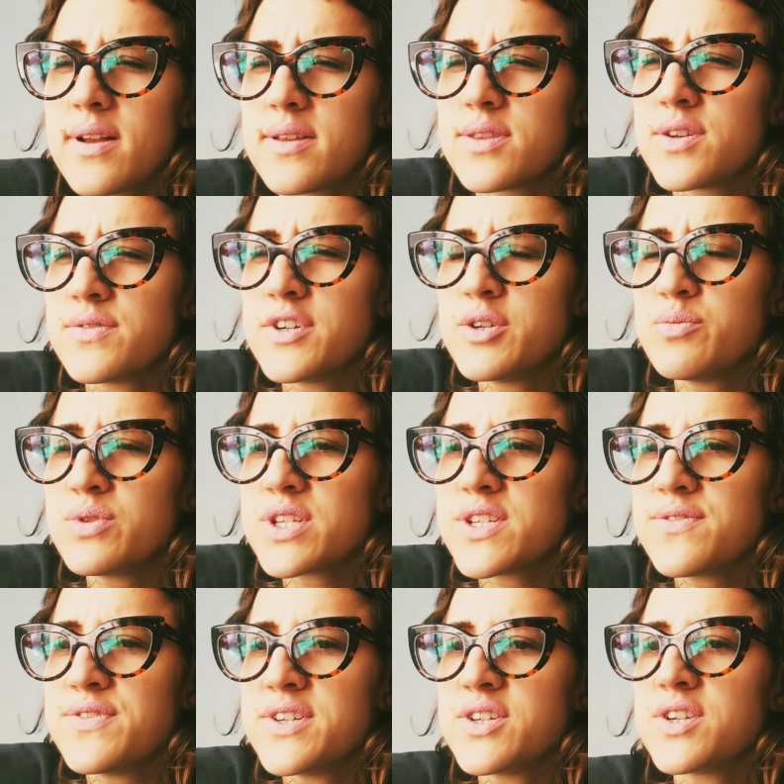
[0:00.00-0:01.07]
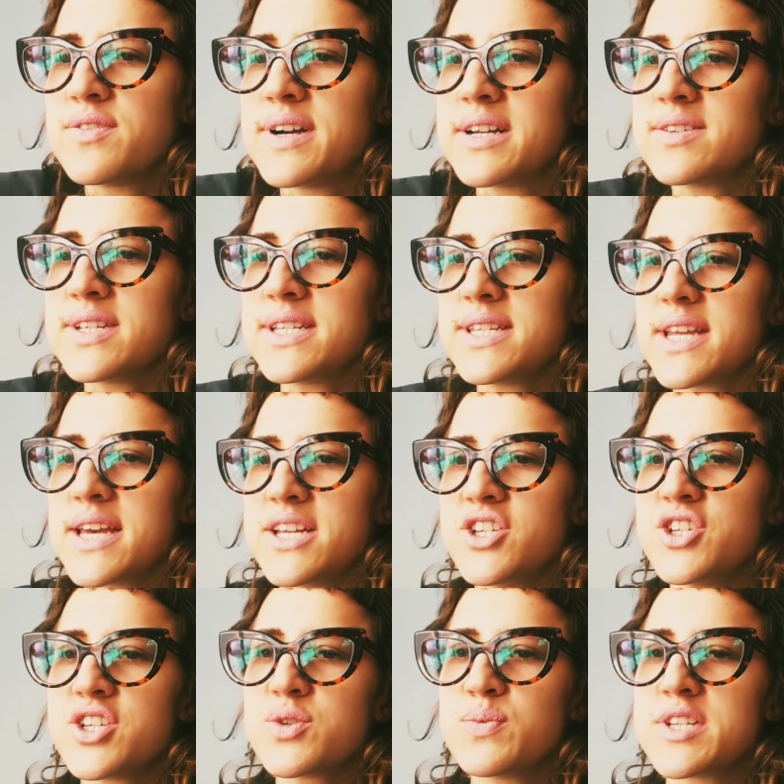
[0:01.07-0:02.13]
The room was filled around its
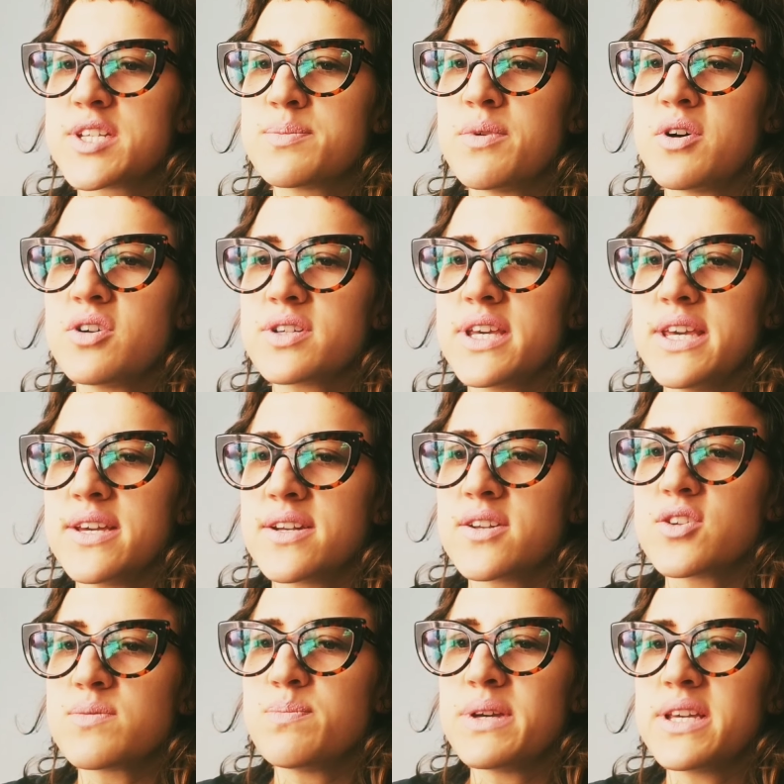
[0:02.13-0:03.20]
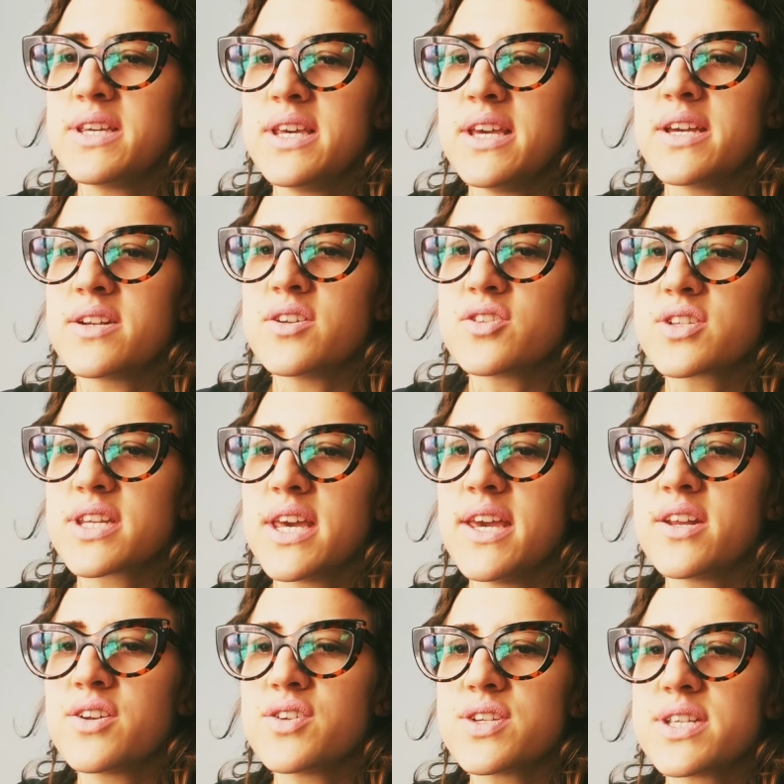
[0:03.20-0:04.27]
edges with small candles, big candles,
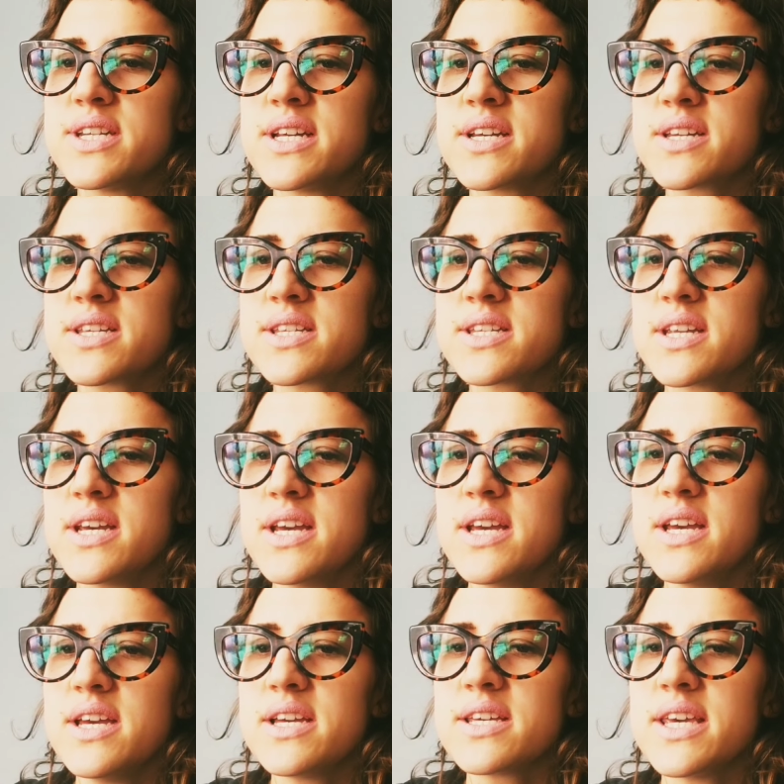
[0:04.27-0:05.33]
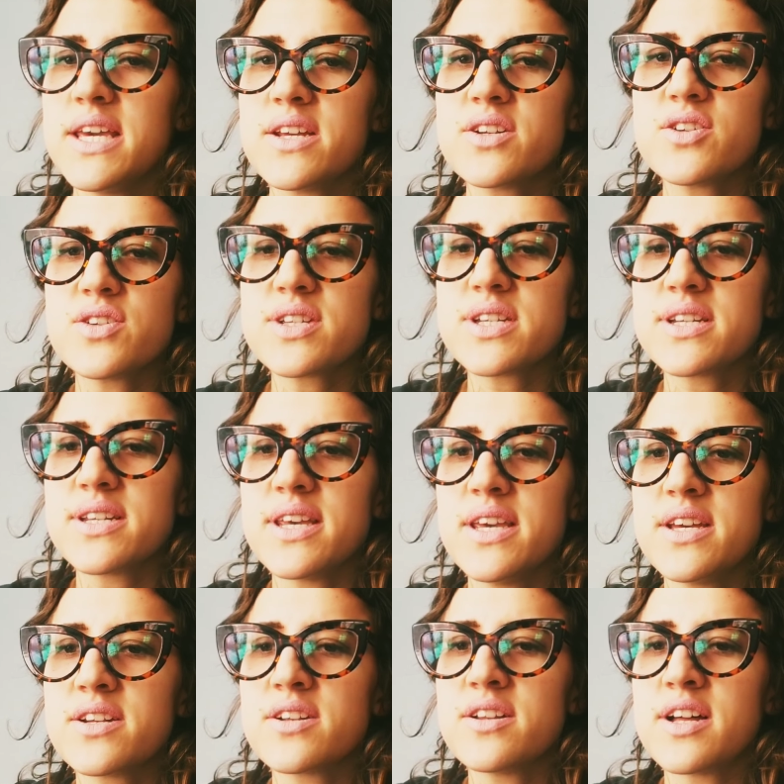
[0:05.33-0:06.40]
candlesticks, candles and
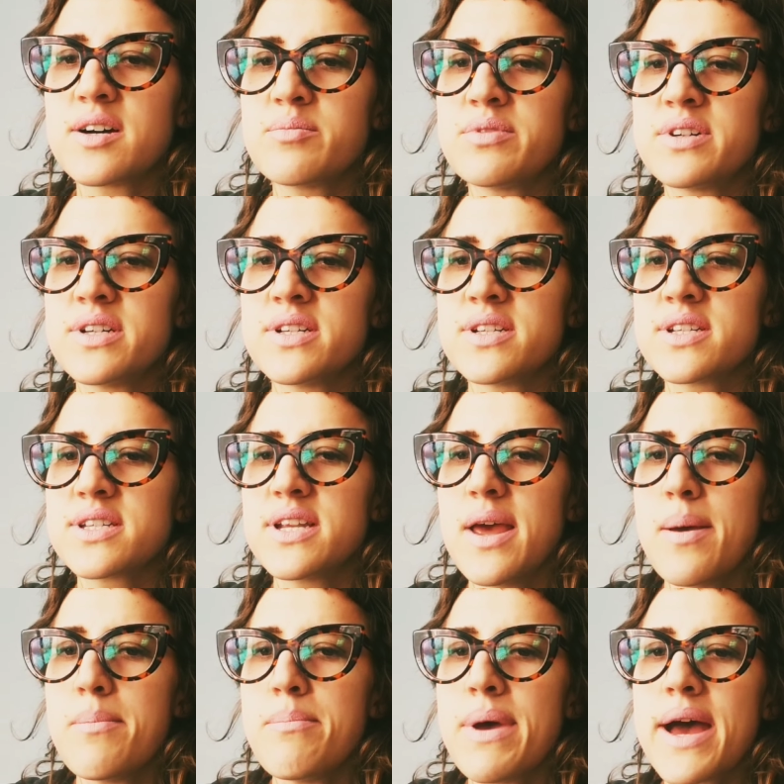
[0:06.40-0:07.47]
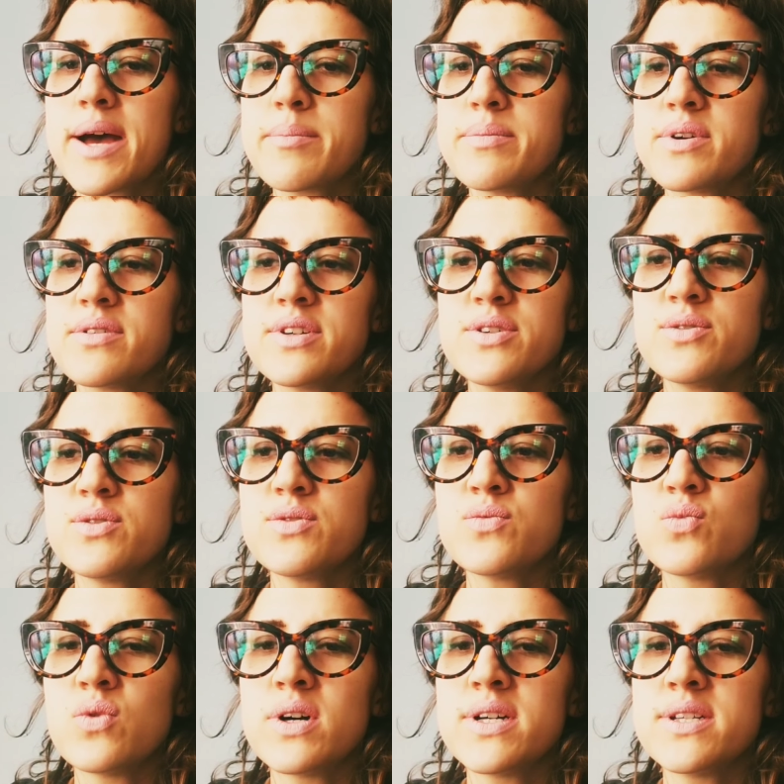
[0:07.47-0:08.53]
candelabras, matte maroon
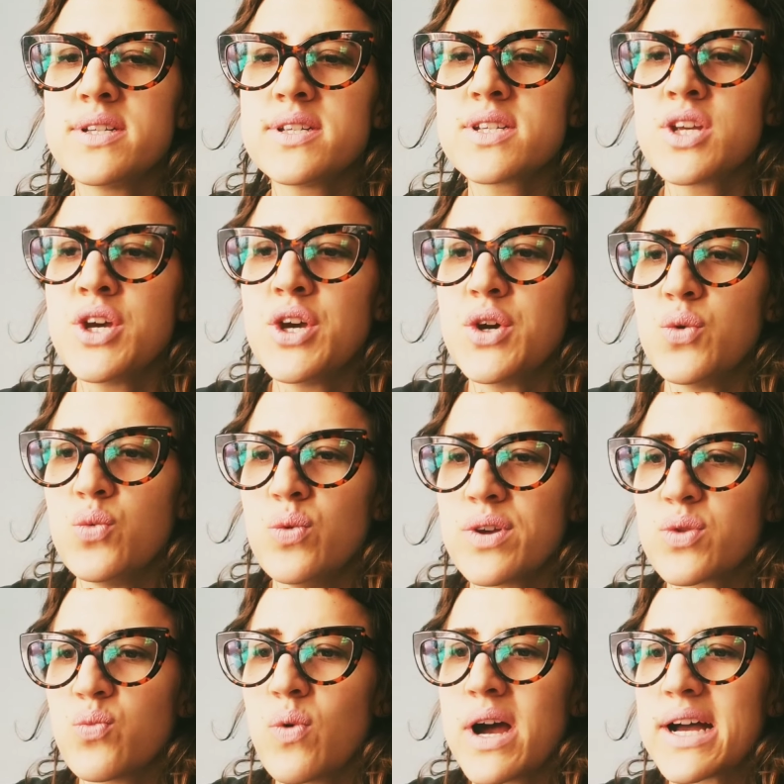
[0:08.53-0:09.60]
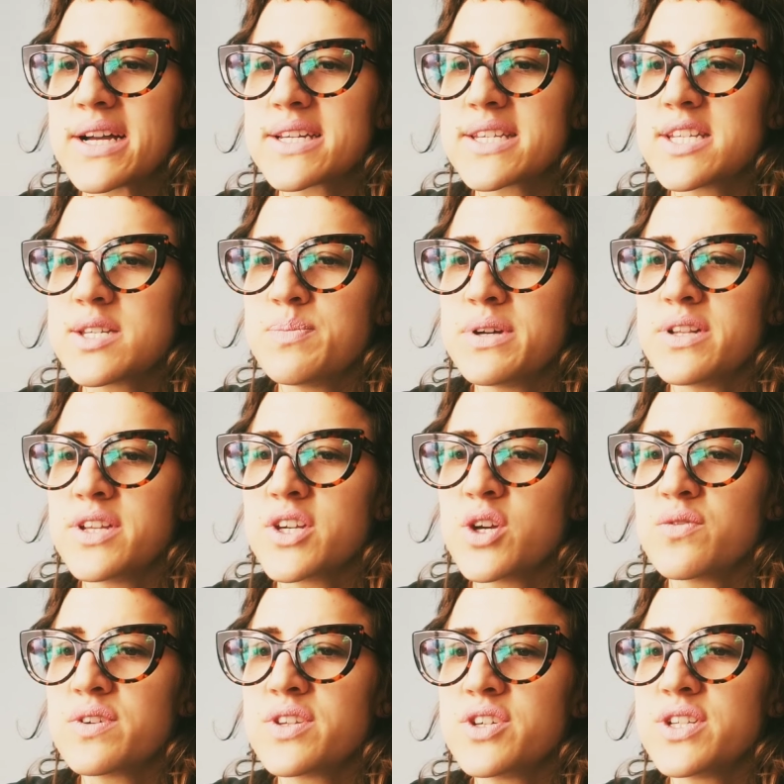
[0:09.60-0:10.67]
ones with wax spilling
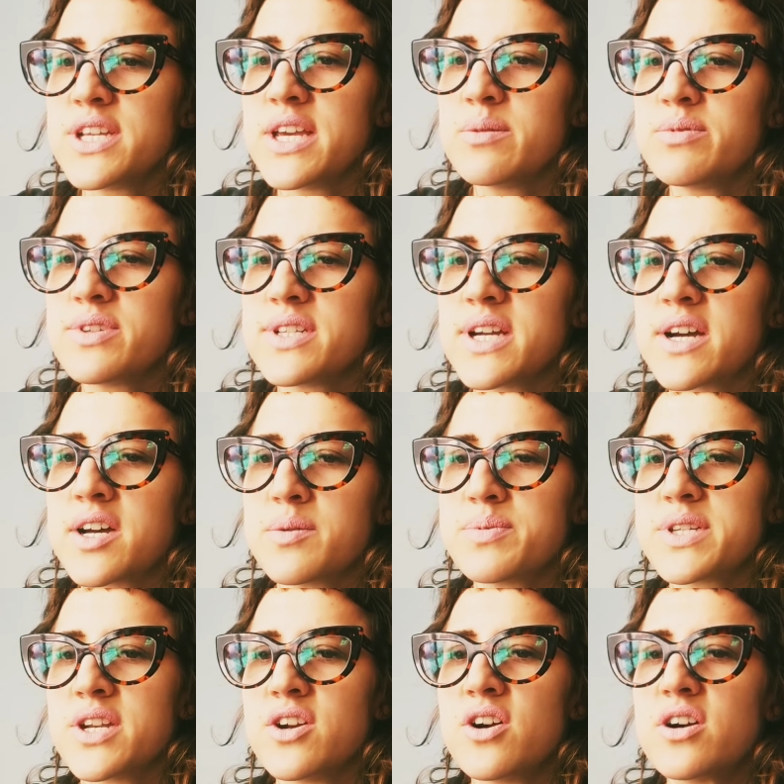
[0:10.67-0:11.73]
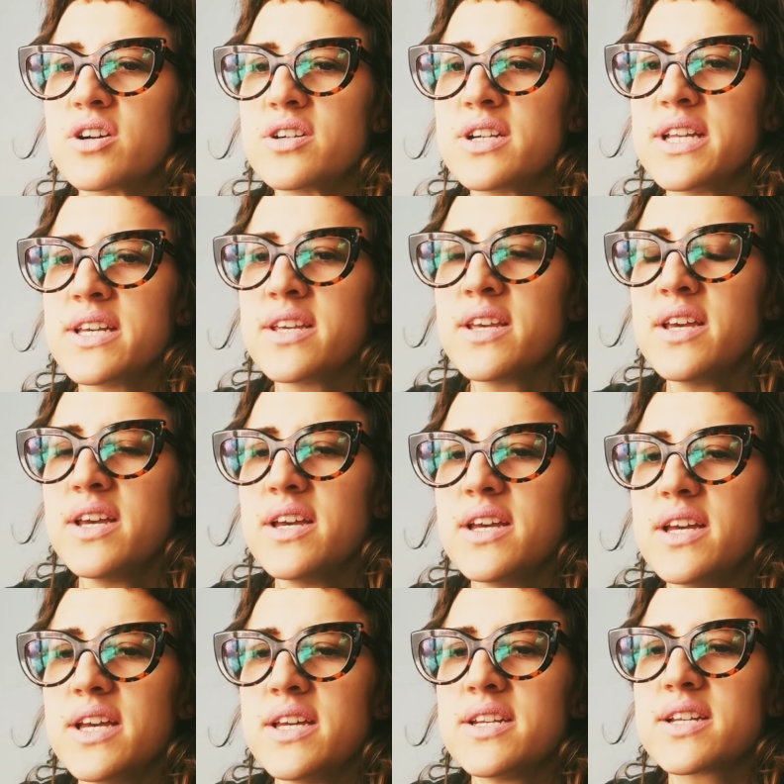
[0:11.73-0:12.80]
over their tabletops and hardening
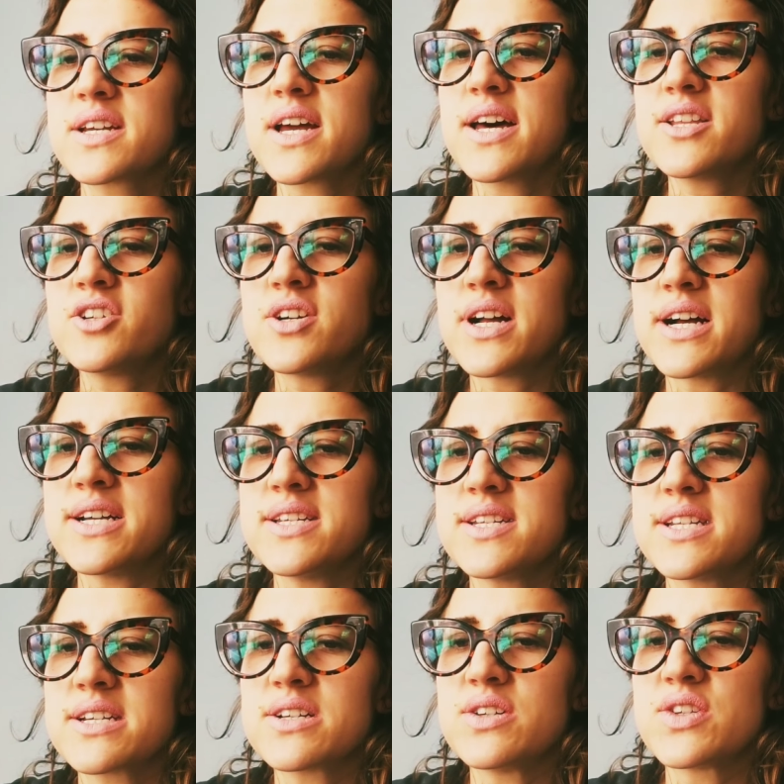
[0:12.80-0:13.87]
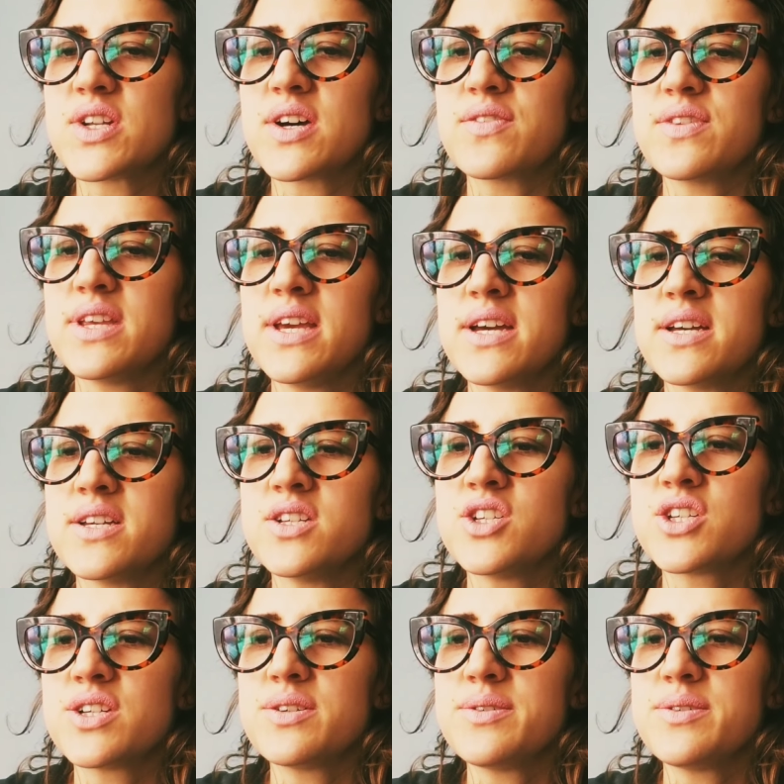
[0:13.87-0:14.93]
into colored icicles off the edge.